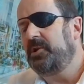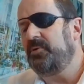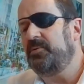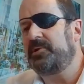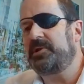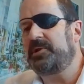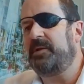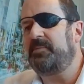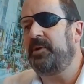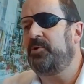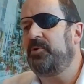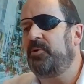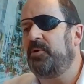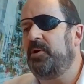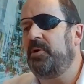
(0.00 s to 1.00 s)
to a
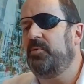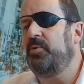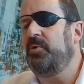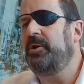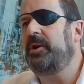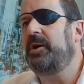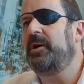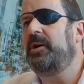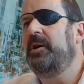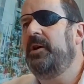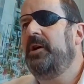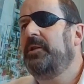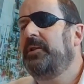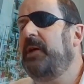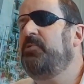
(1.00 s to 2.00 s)
subby or a worker.
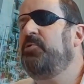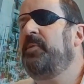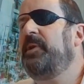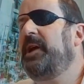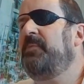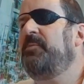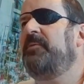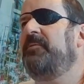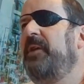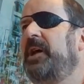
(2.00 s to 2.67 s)
They will become